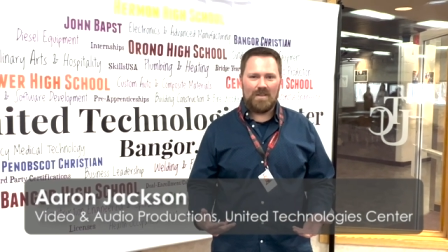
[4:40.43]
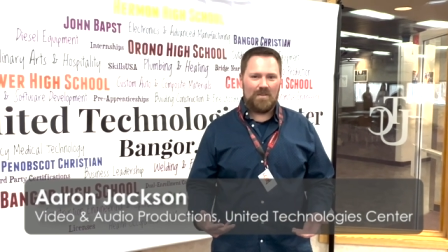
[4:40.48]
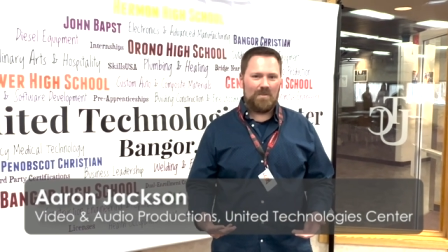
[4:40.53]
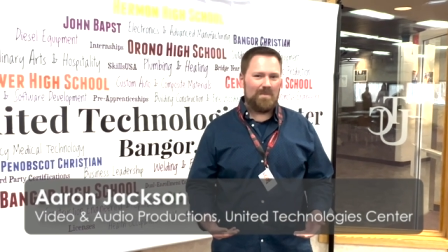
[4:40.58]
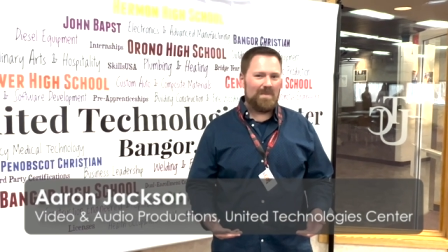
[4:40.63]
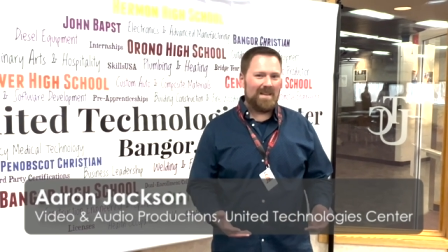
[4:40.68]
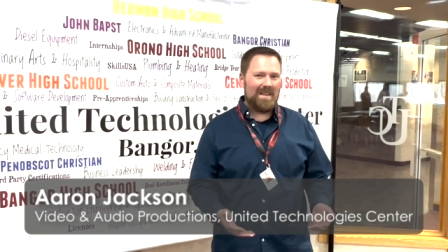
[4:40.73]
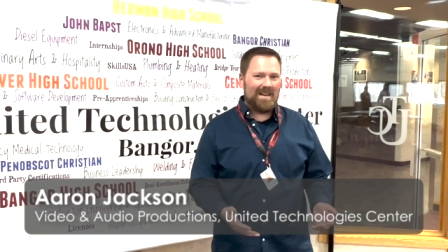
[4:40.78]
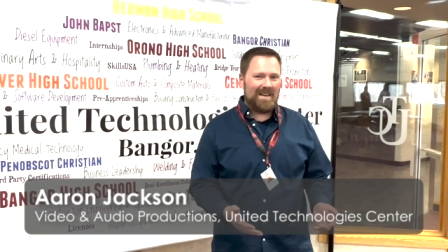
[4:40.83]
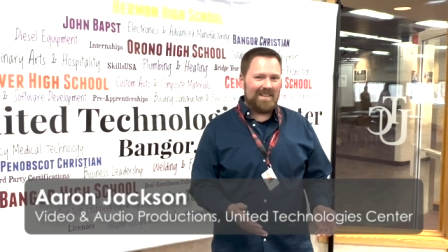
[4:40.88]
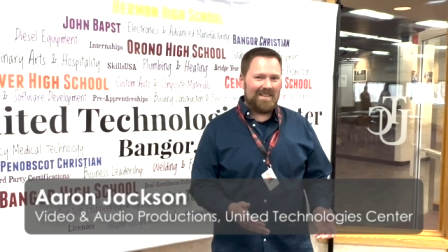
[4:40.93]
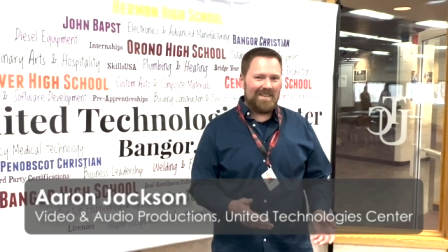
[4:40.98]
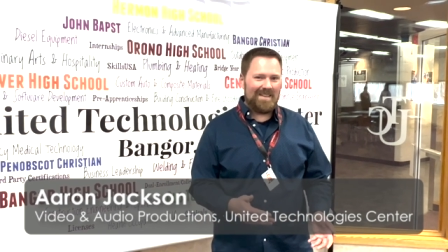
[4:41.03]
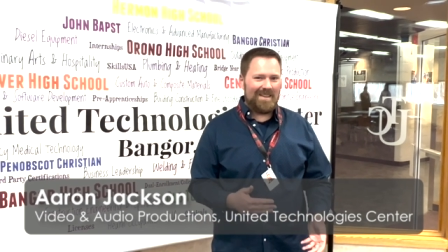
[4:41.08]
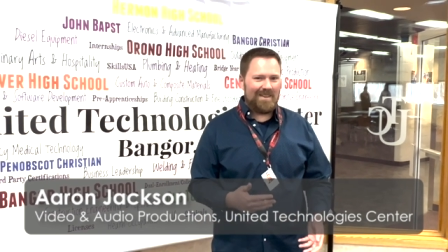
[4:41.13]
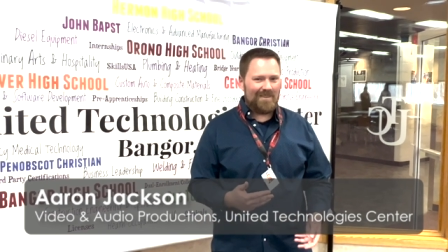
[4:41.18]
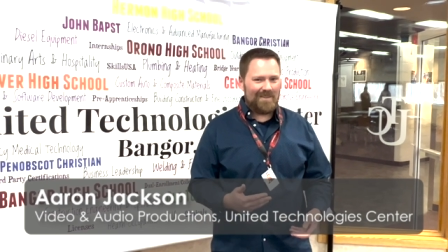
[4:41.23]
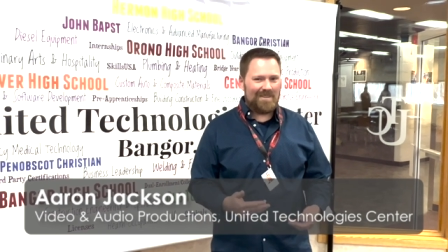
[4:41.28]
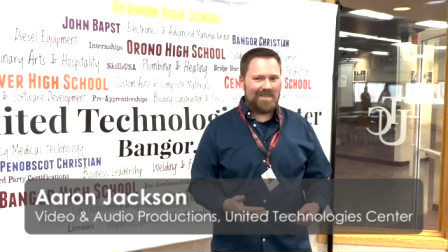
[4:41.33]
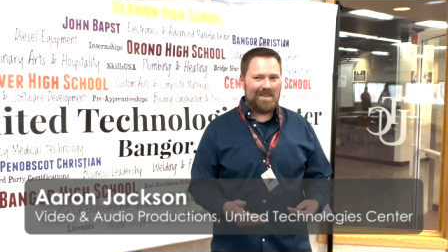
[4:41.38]
At the beginning of the
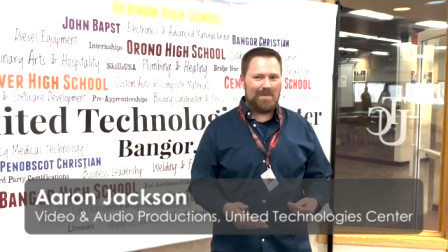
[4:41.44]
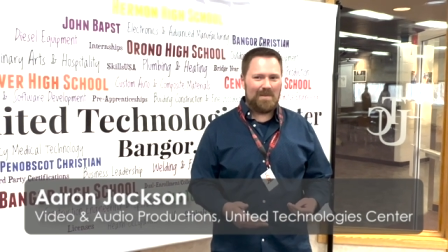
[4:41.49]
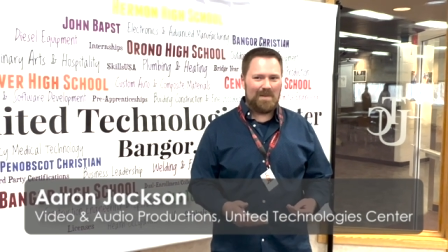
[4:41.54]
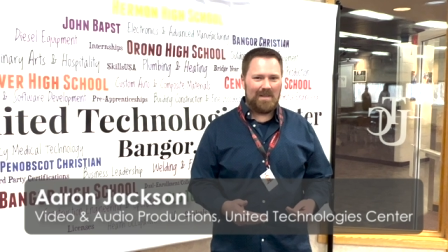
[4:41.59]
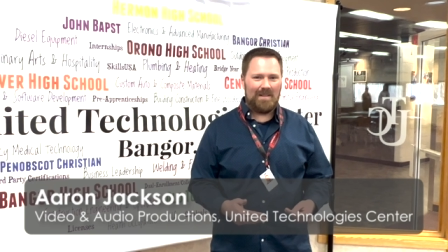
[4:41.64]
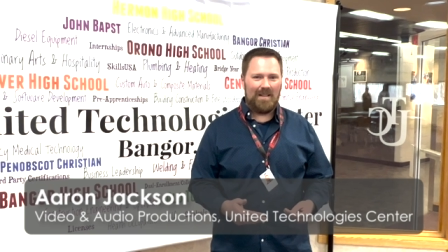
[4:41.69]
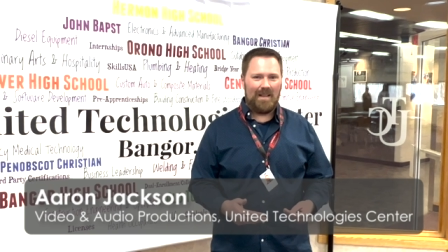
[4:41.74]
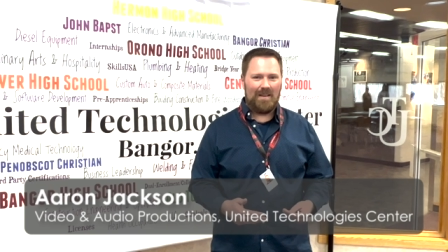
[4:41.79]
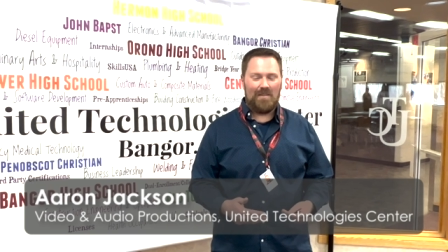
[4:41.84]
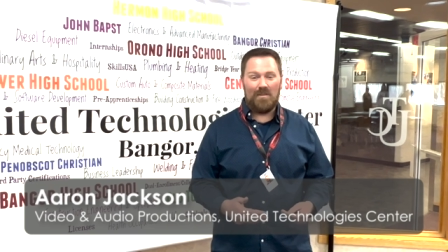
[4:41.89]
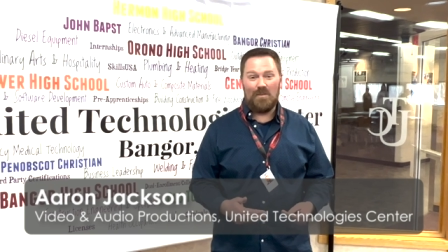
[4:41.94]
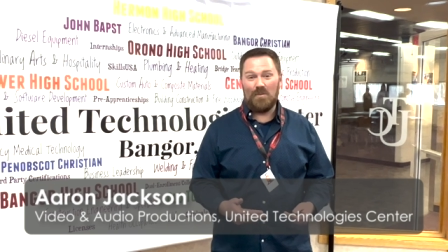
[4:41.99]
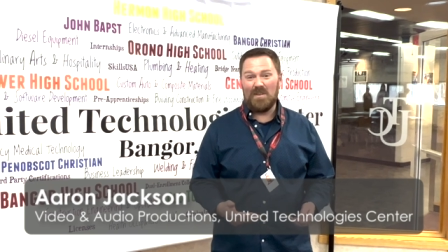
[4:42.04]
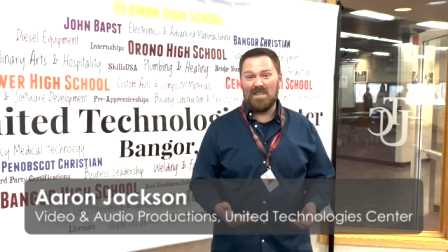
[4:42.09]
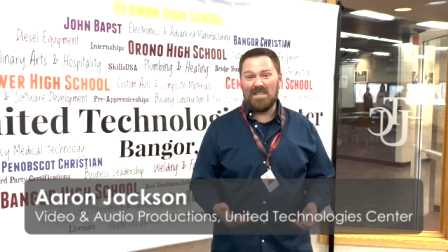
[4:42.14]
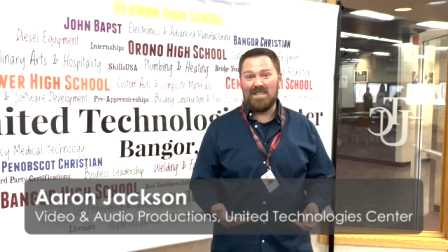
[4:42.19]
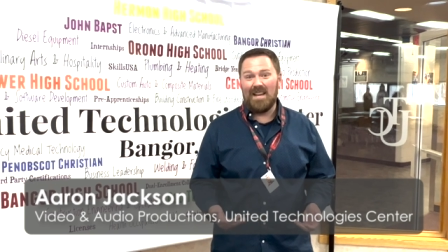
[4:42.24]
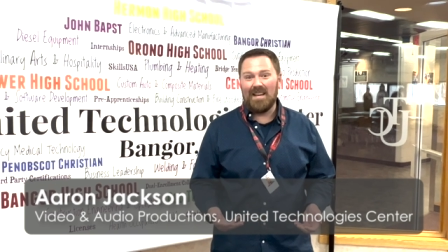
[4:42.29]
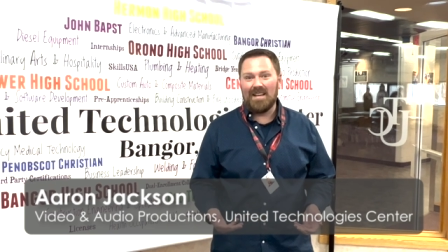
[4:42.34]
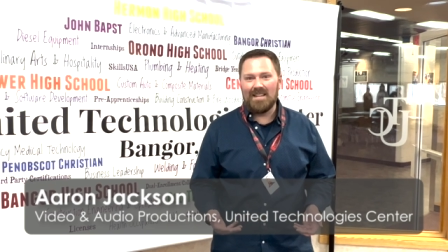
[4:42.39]
year, it's typically like 30
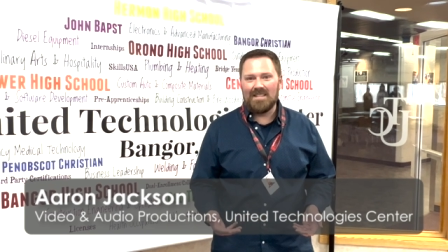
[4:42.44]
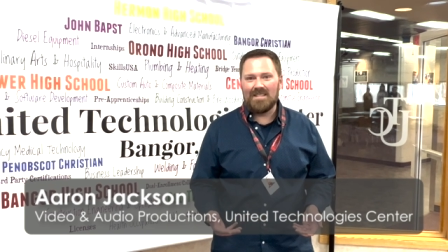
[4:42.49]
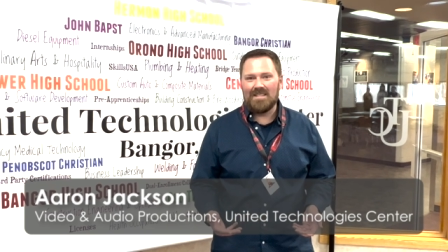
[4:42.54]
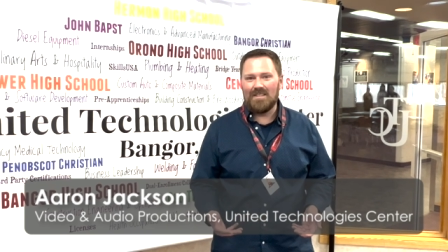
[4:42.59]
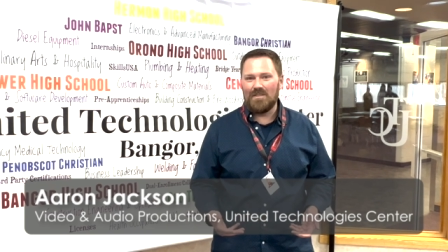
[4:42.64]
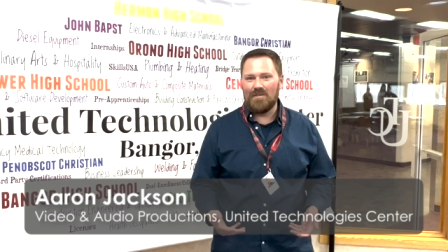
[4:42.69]
seconds.